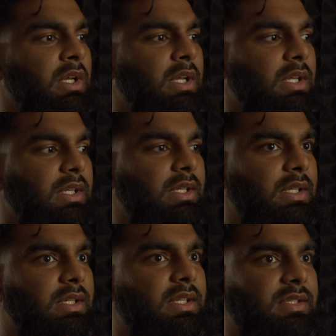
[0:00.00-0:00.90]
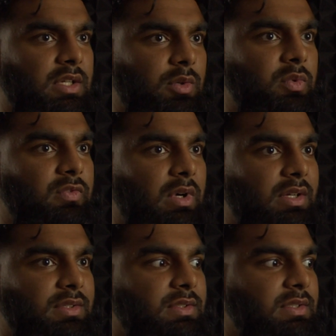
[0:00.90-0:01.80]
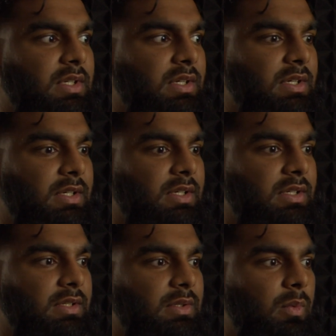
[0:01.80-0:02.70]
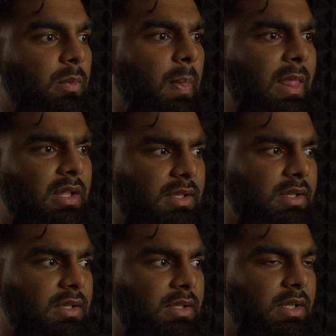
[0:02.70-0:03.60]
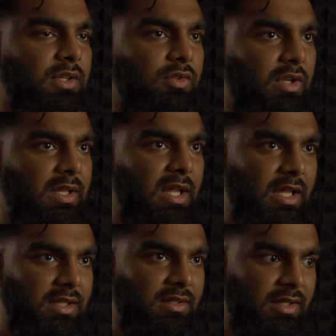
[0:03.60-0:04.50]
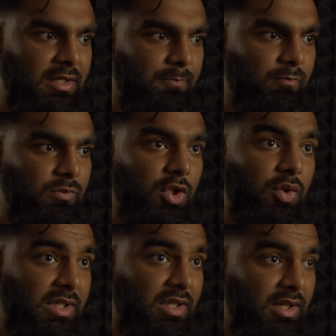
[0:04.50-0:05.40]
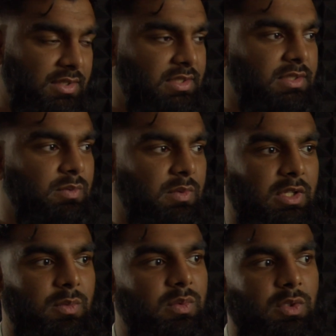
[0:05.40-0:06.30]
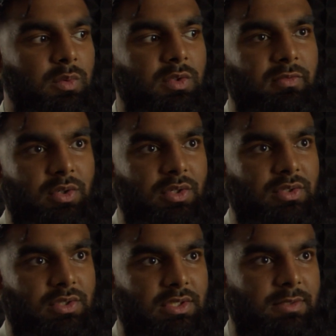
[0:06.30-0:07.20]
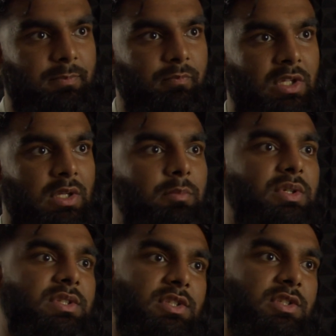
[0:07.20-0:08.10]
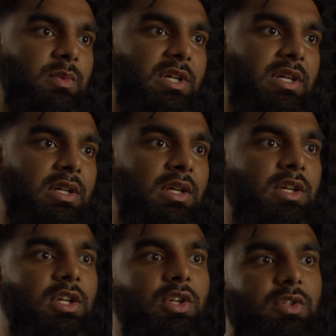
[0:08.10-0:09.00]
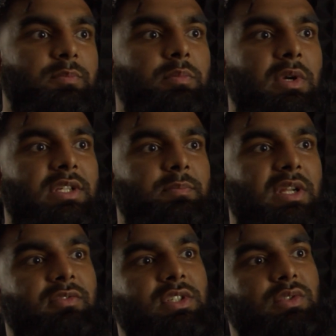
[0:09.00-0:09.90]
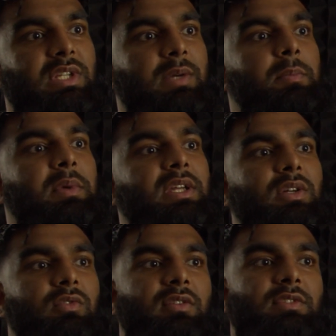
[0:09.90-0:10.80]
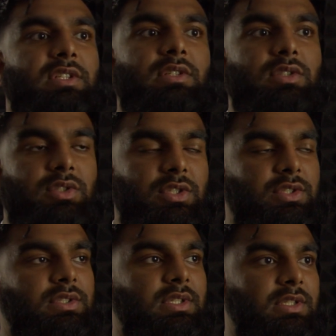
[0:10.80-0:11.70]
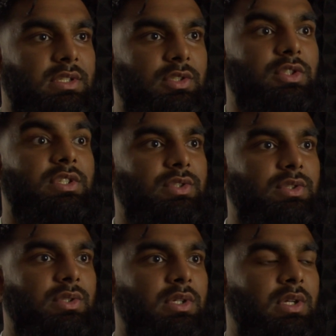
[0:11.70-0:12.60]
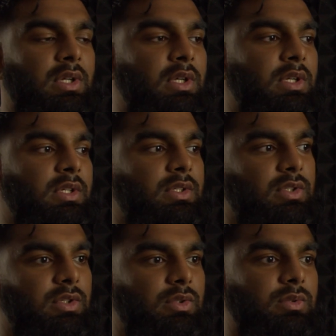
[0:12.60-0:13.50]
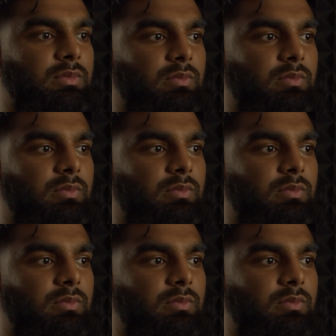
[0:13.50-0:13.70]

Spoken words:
he does help with us in no-gi classes. He will focus on positions where it's beneficial in MMA rather than just jiu-jitsu. So